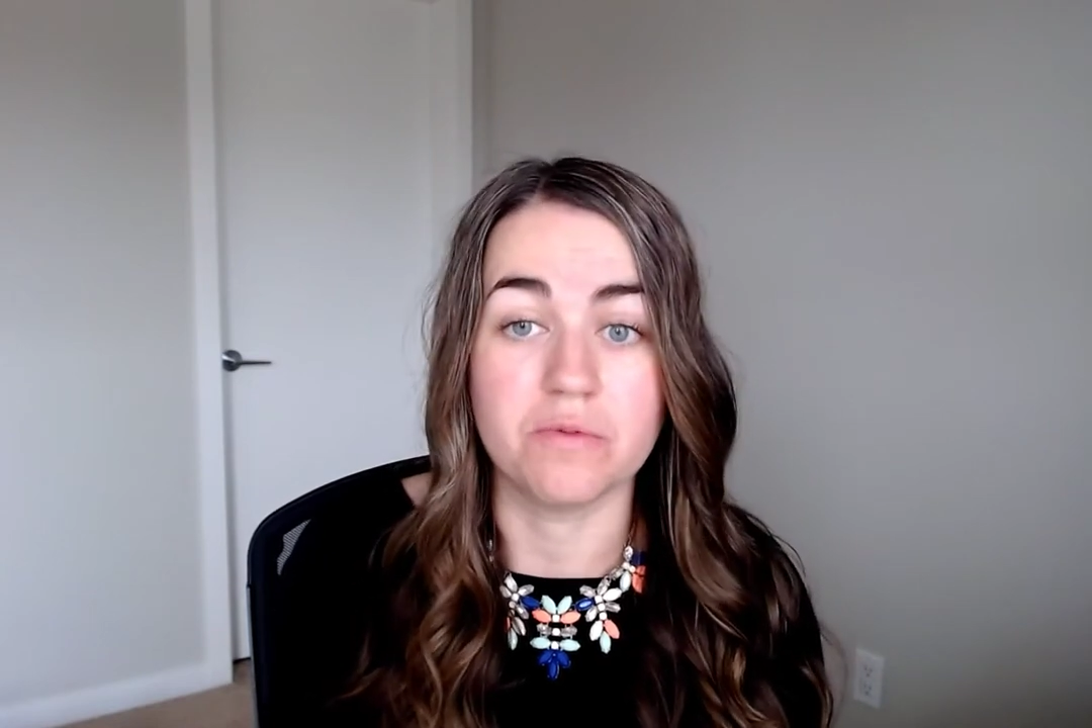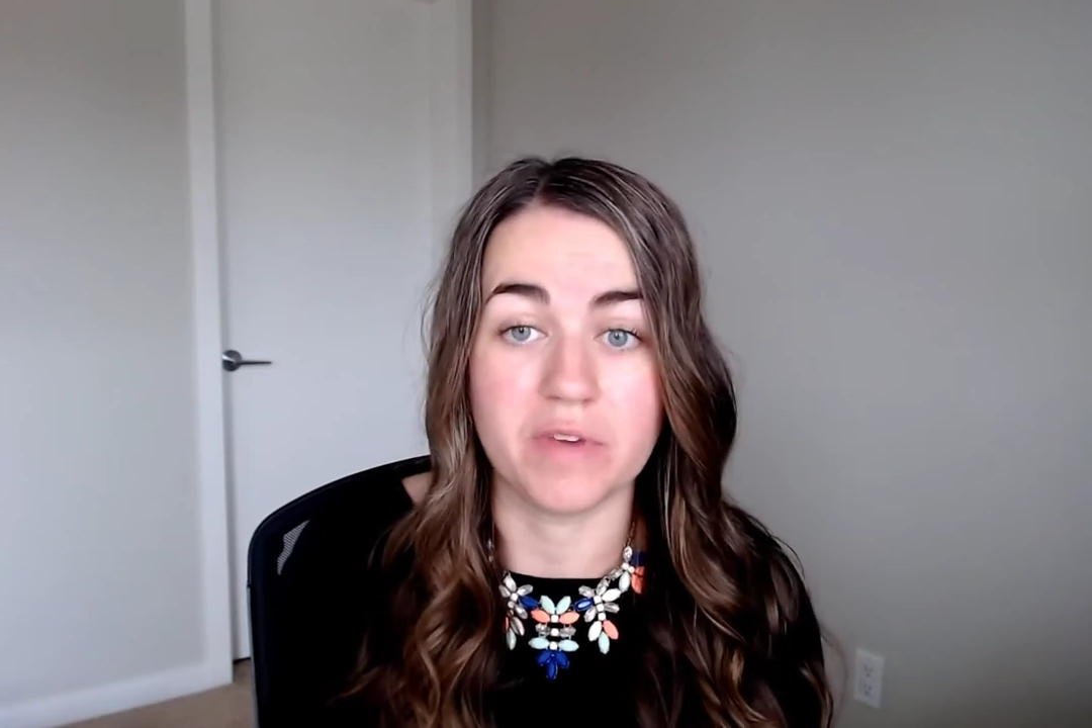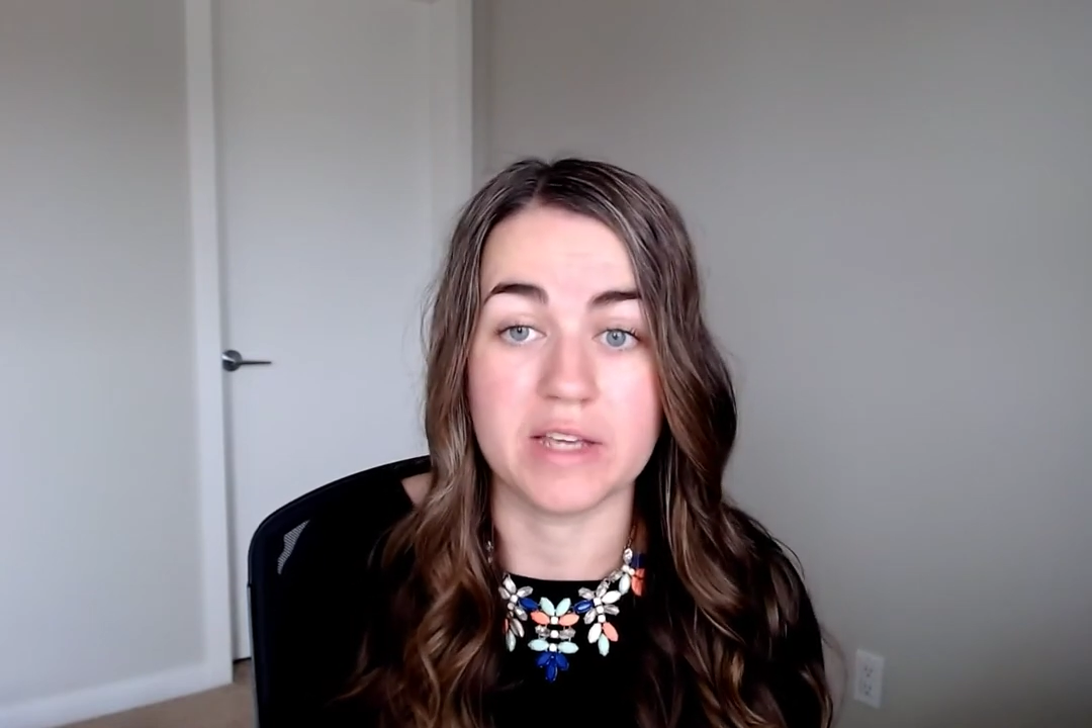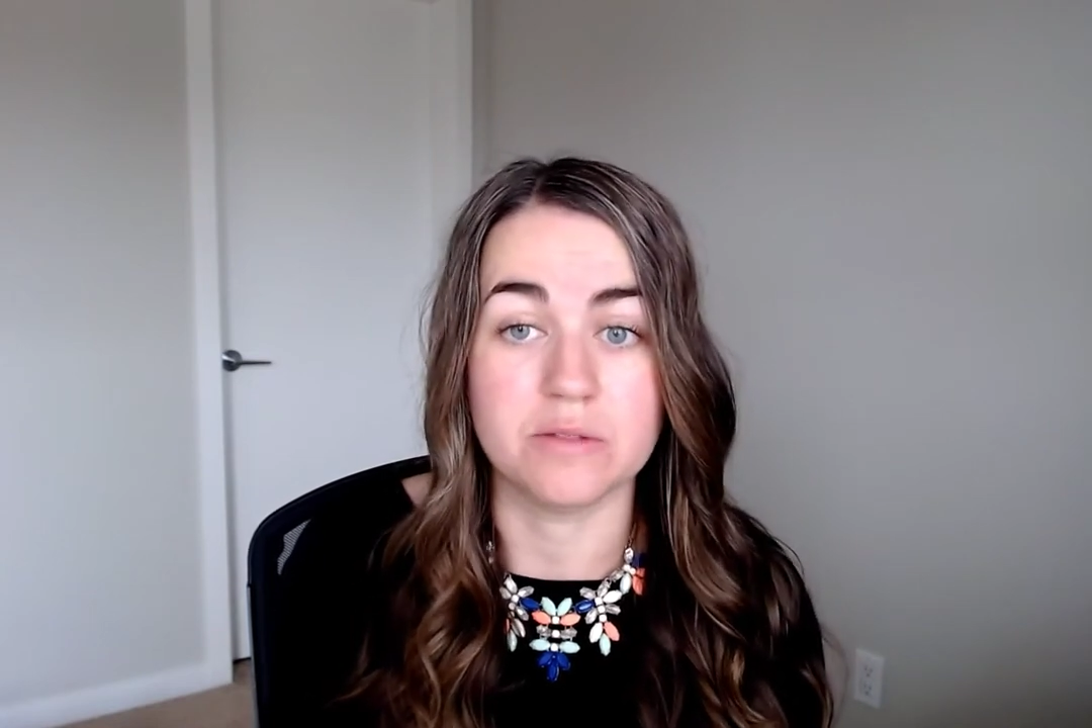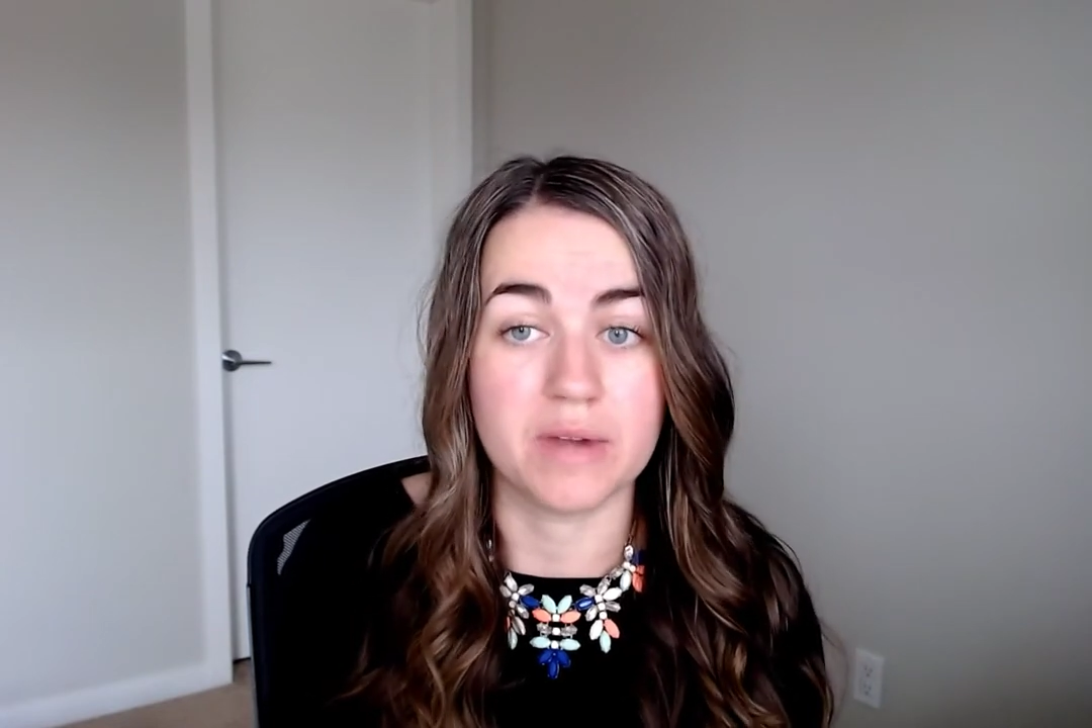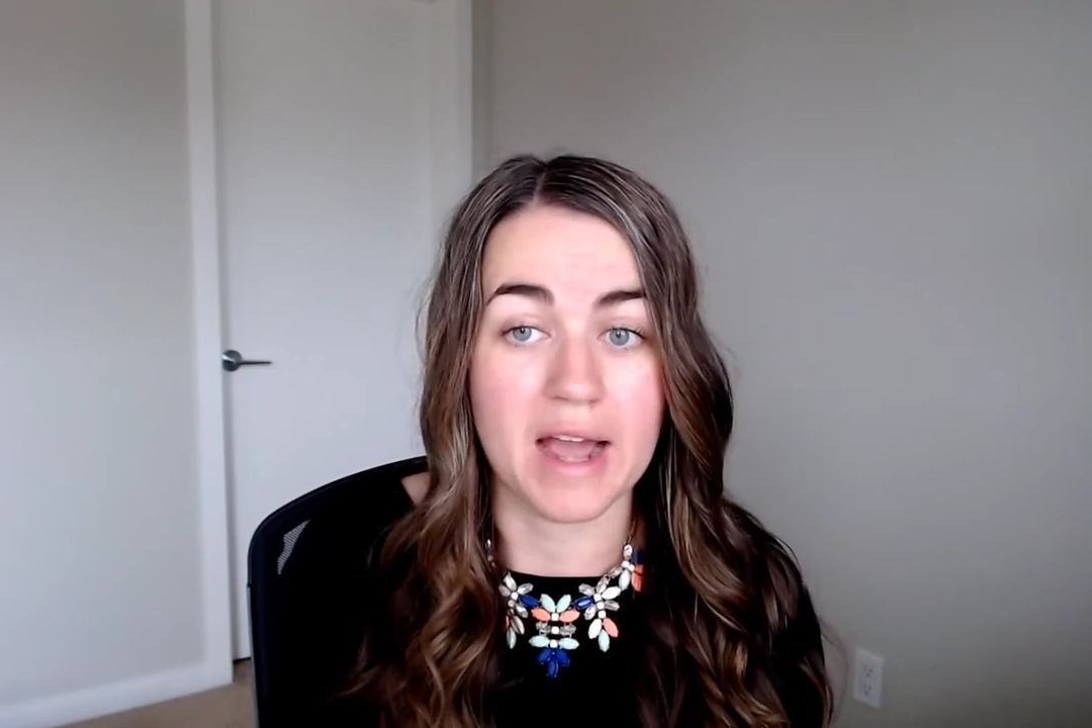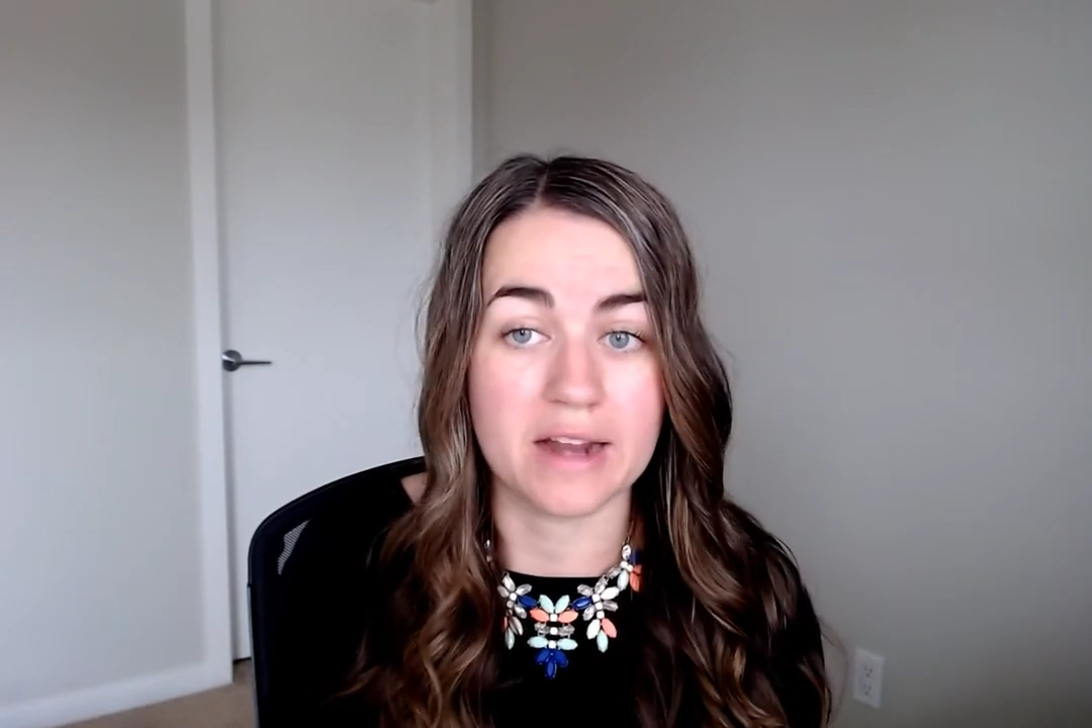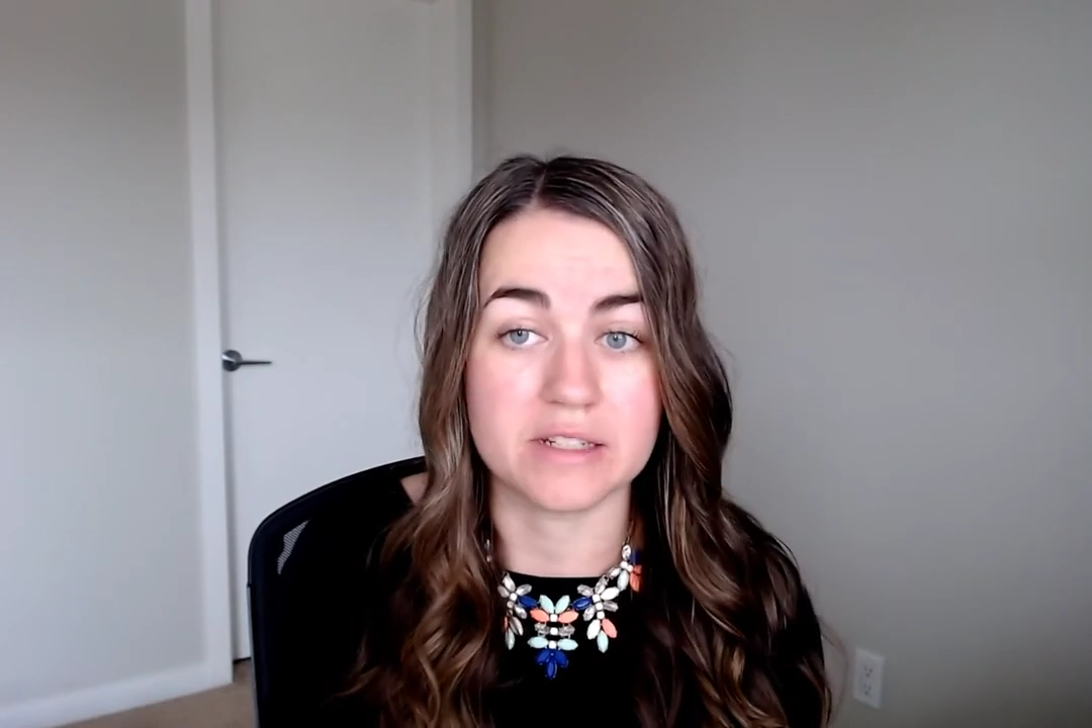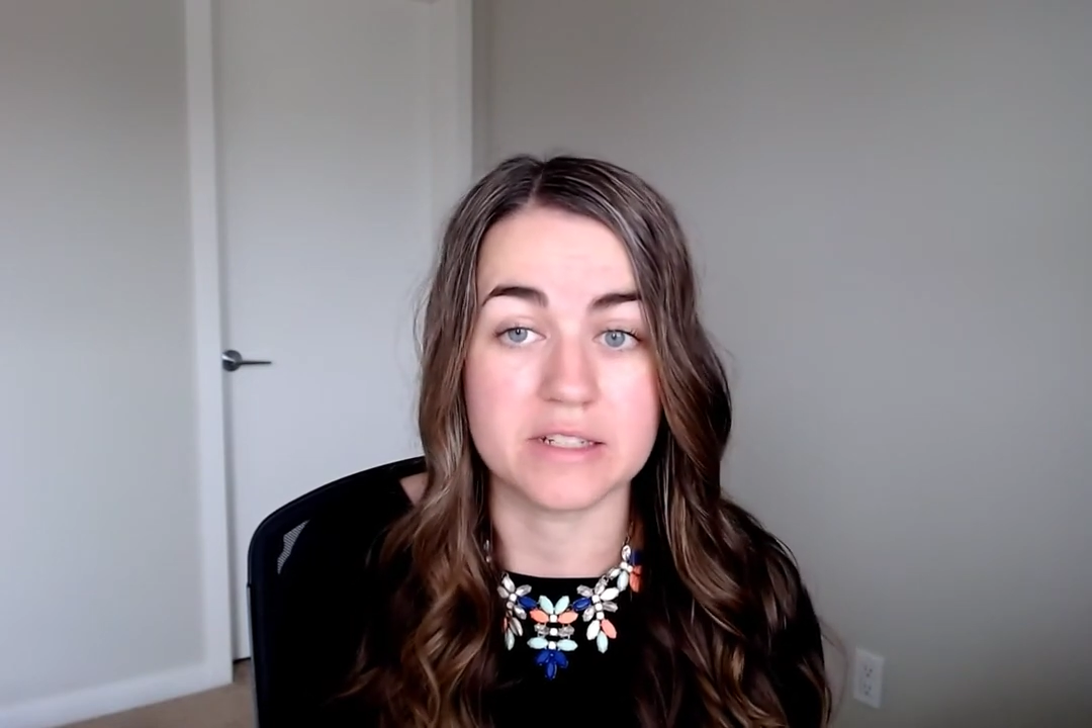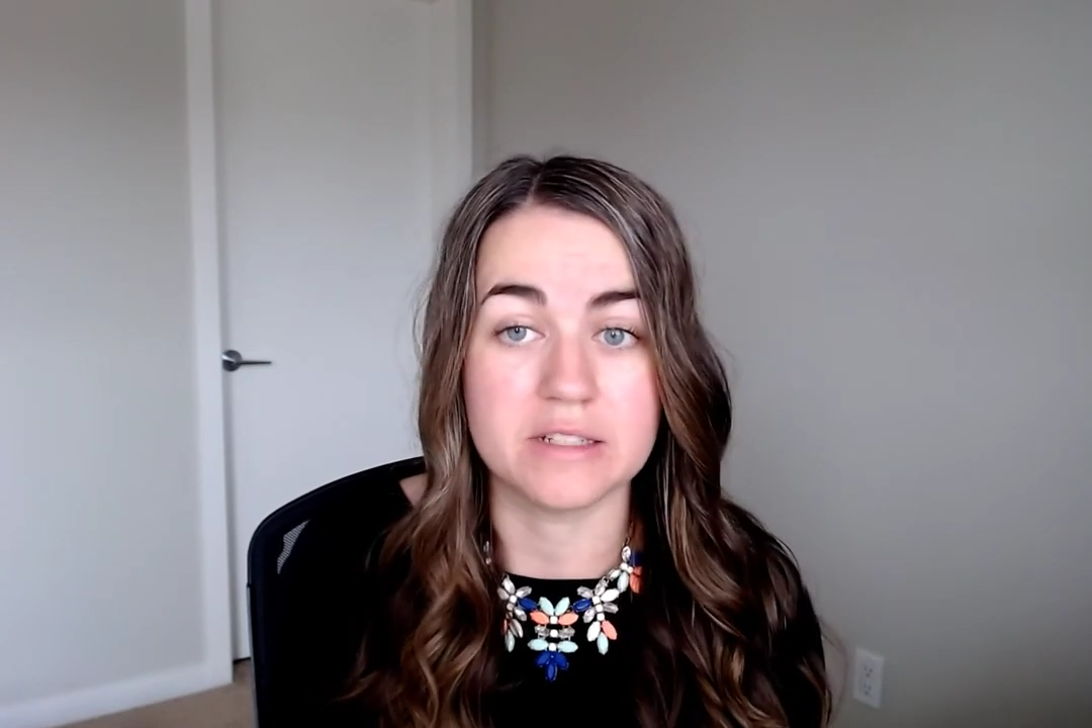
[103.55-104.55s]
phase
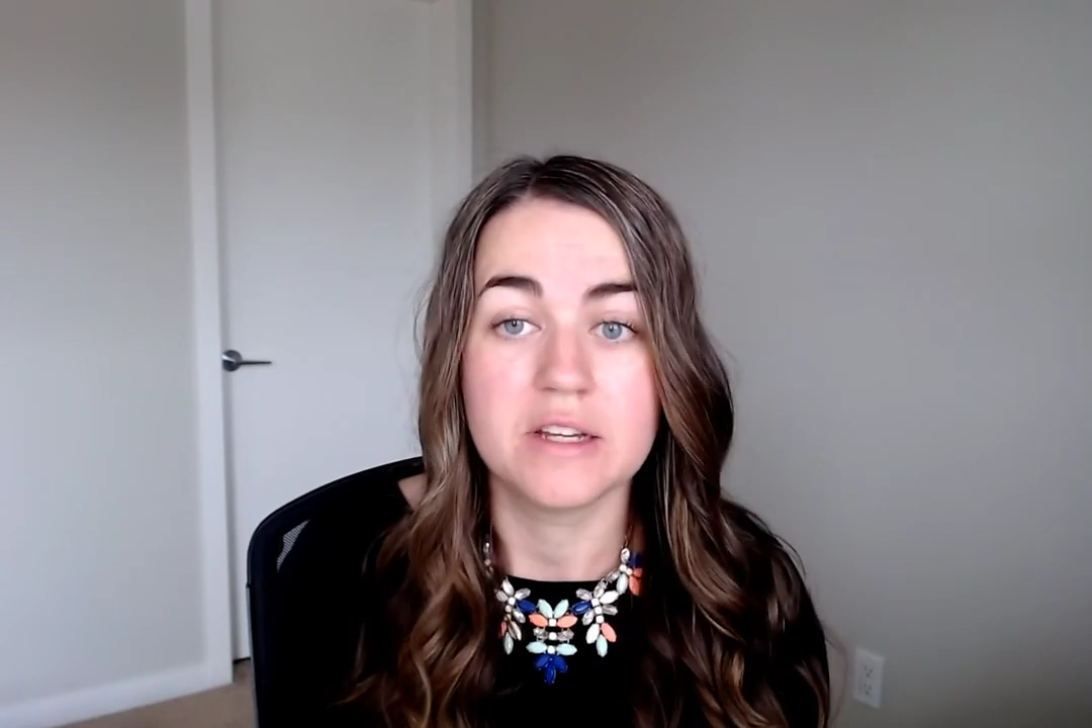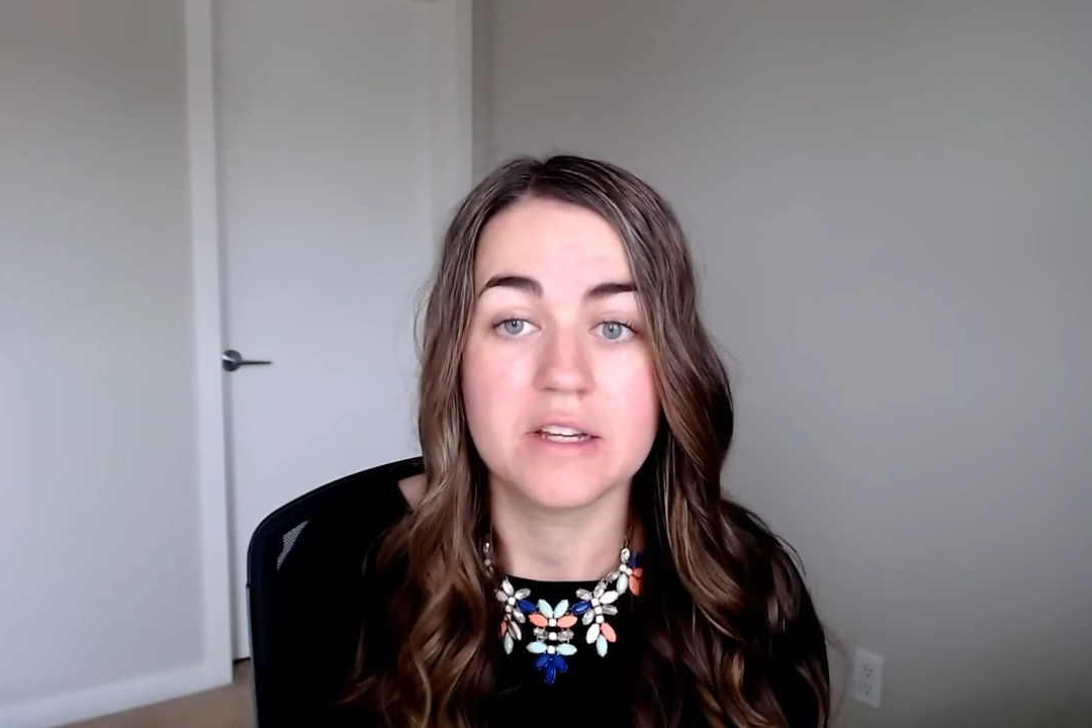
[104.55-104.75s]
reactant.